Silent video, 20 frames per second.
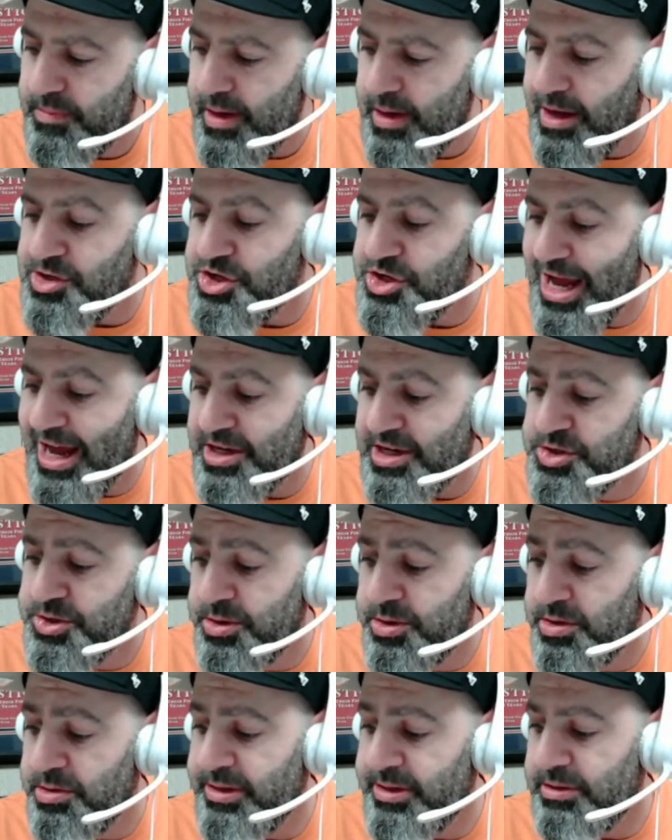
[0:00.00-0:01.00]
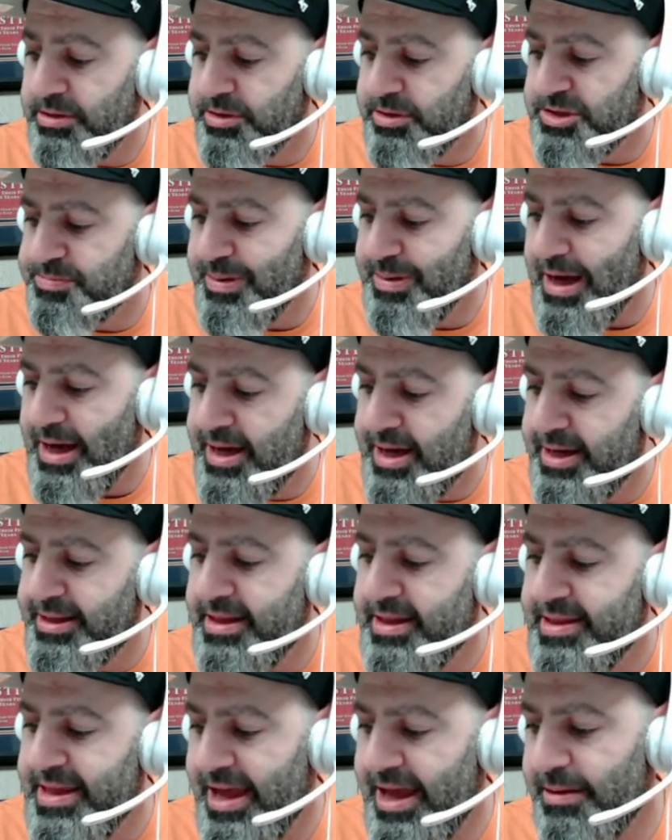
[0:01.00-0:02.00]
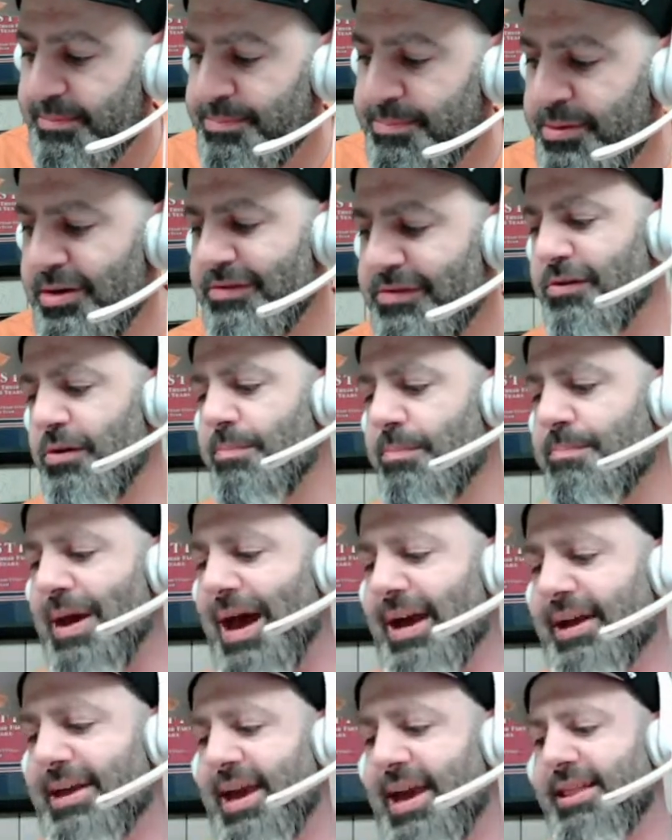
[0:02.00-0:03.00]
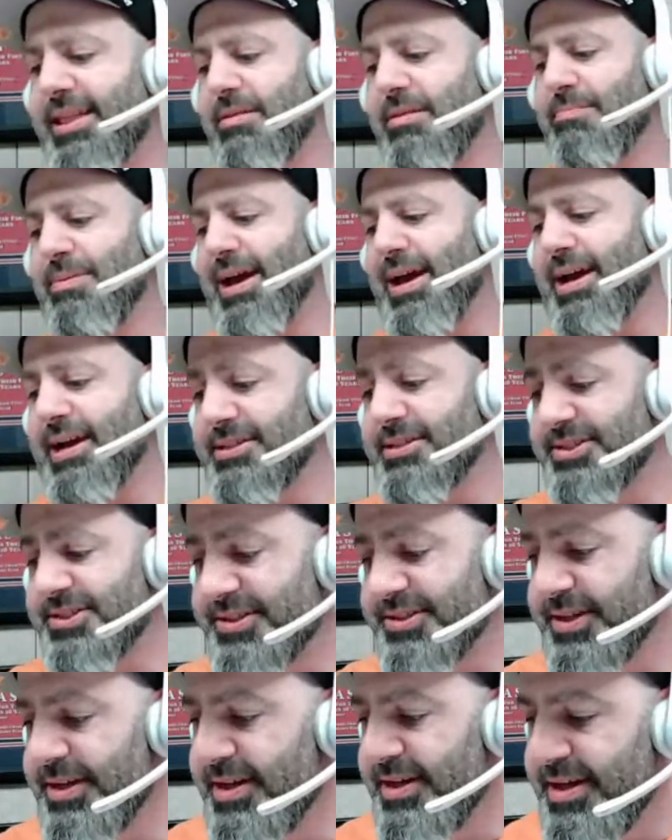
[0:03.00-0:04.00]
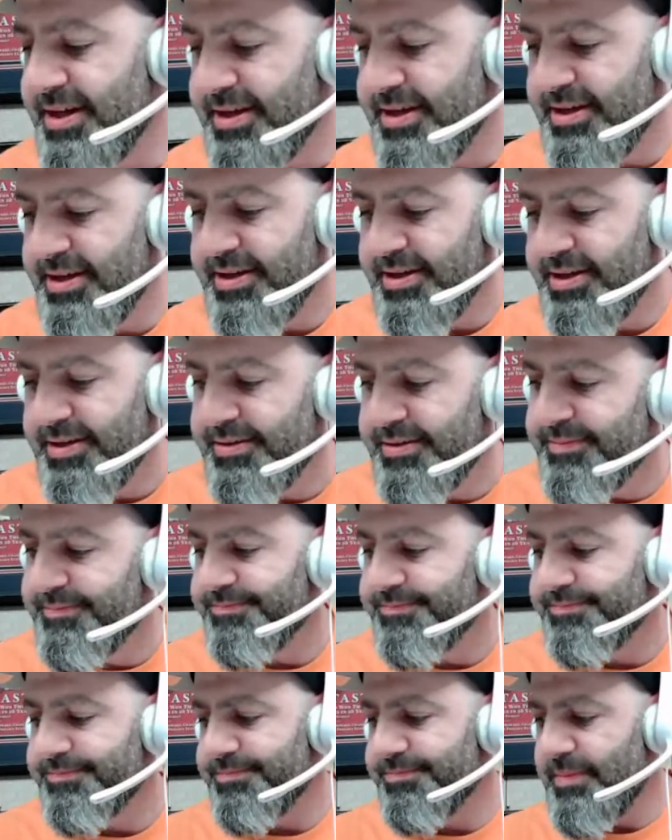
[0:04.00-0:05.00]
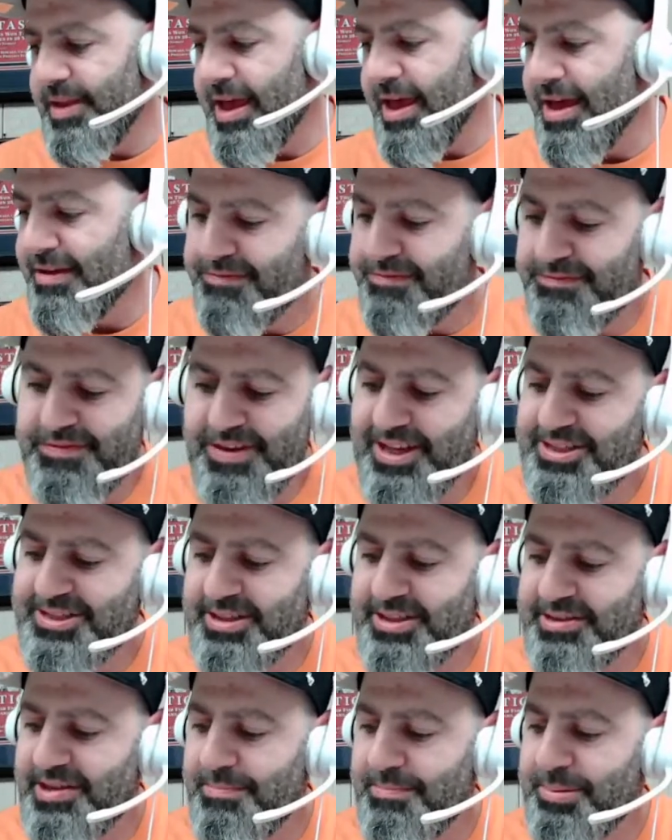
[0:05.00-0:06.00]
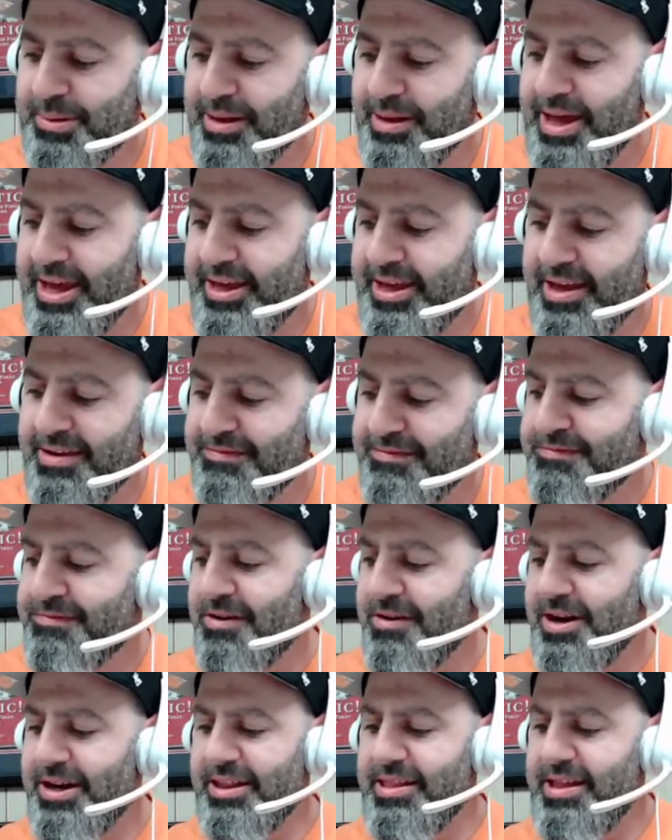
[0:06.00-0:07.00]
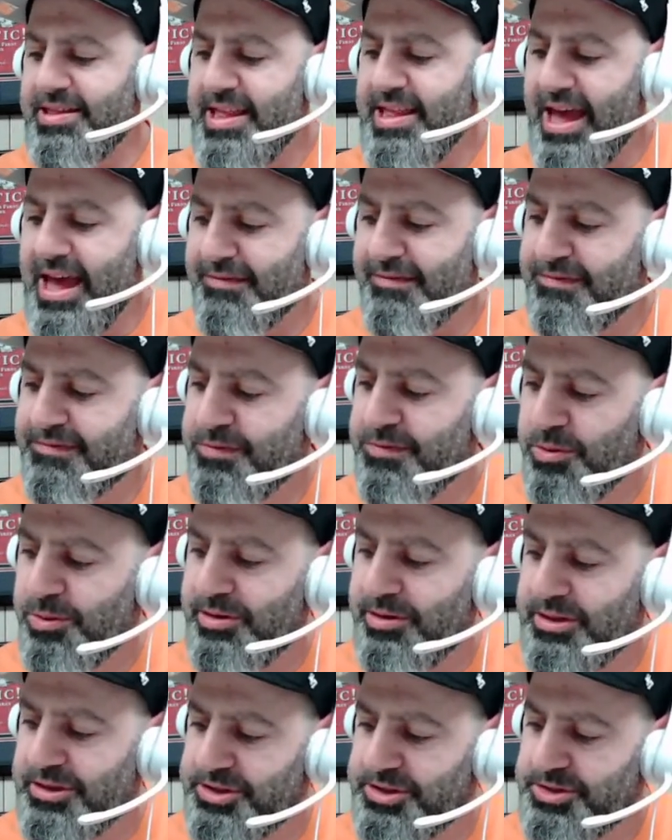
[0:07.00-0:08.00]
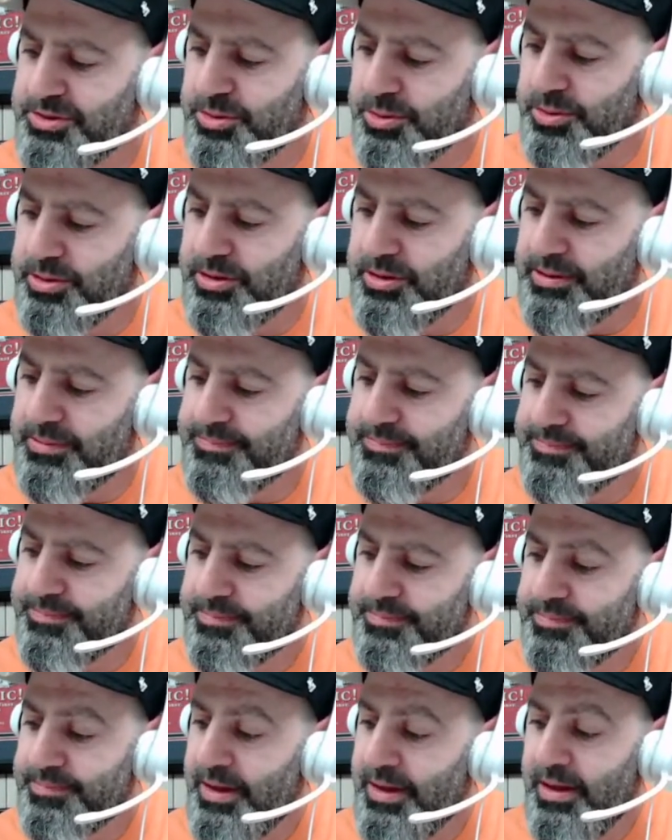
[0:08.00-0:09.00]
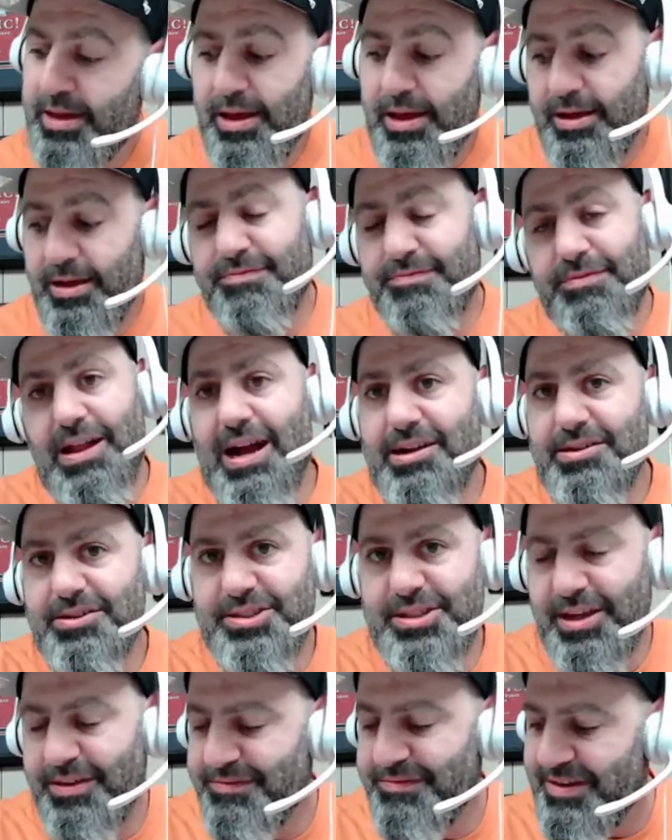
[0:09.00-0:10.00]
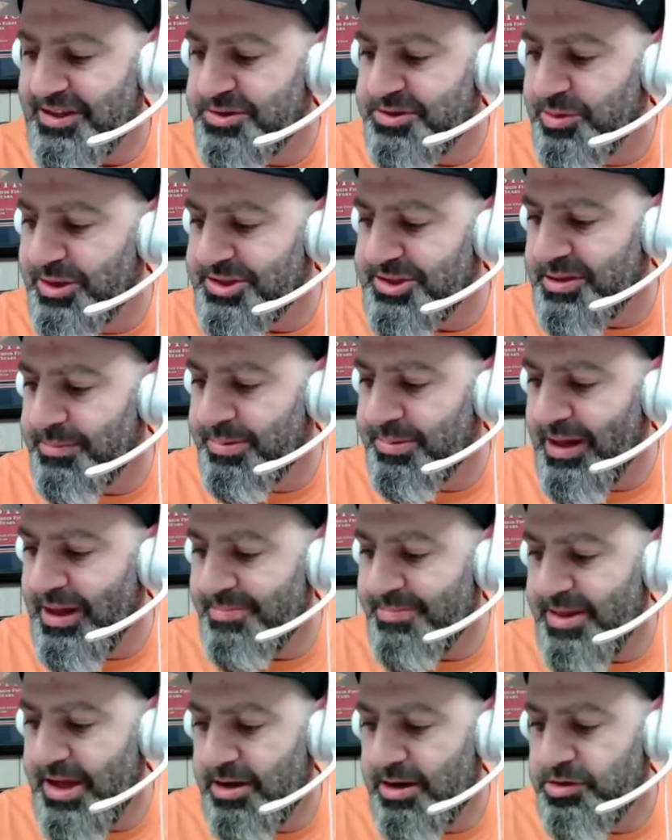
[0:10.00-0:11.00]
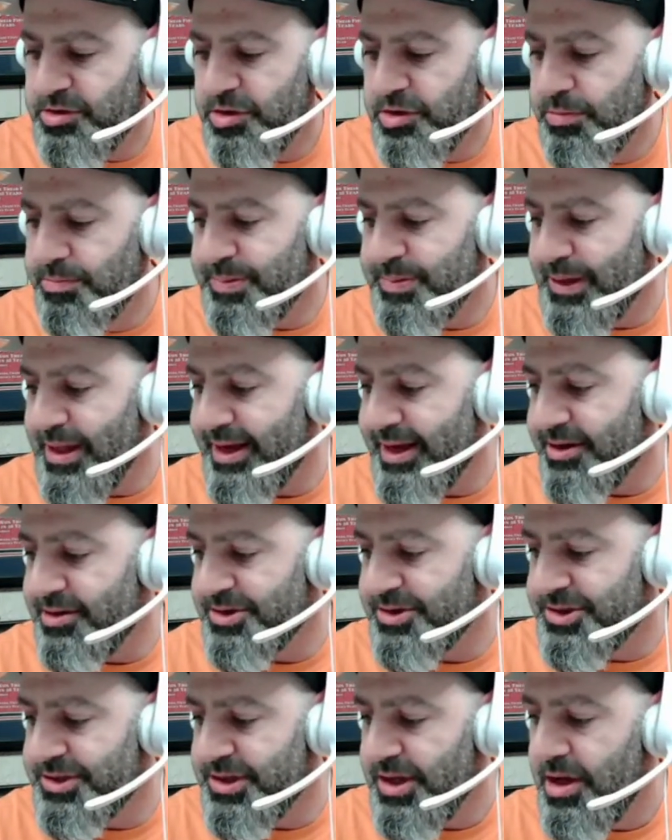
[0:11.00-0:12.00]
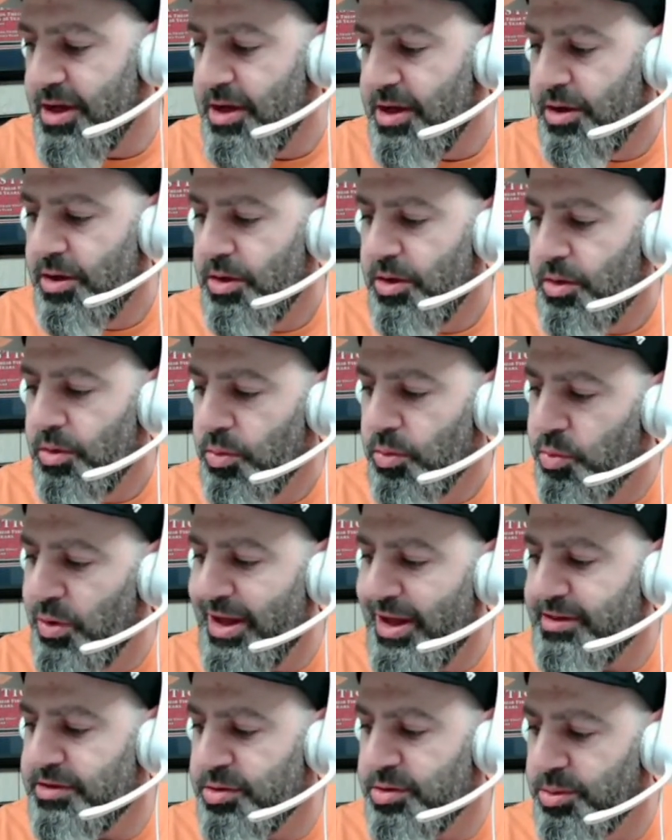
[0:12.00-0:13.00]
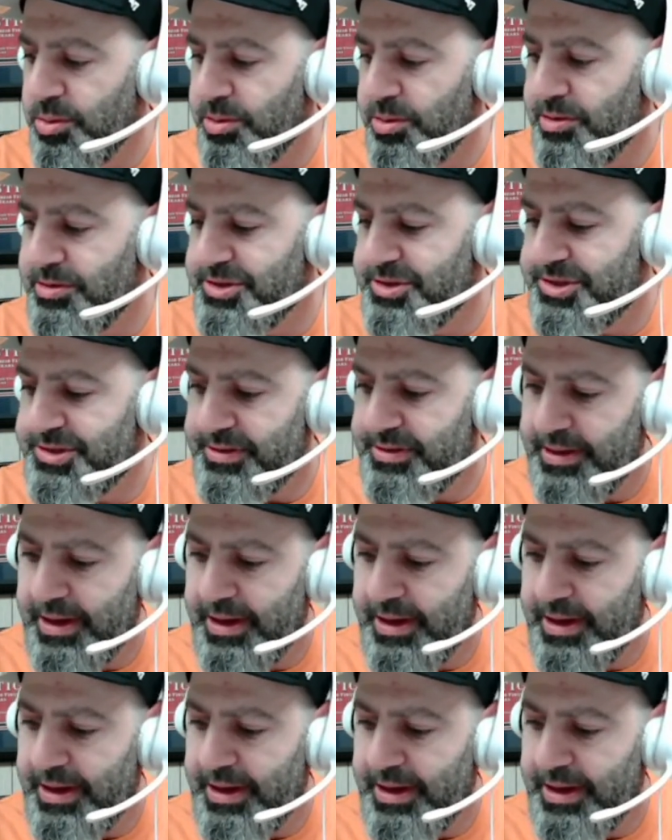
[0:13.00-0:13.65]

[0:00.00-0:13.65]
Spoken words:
Jack Drury was behind the net. Beautiful backhanded pass. Feeds it to Blake in front of the net for the score. Flyers defense was to blame there. 2 players went towards